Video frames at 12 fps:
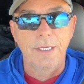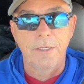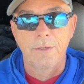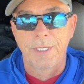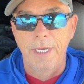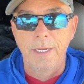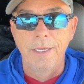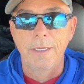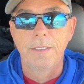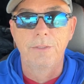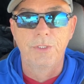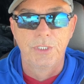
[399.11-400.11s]
you're
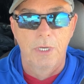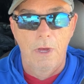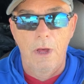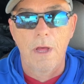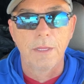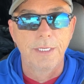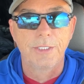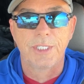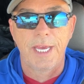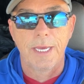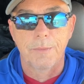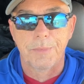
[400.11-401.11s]
getting to haul these
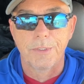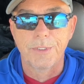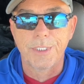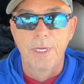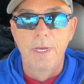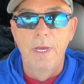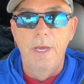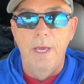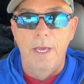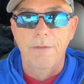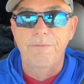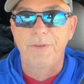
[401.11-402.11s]
campers
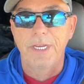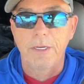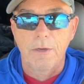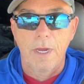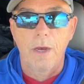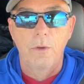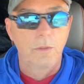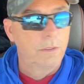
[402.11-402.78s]
and figure out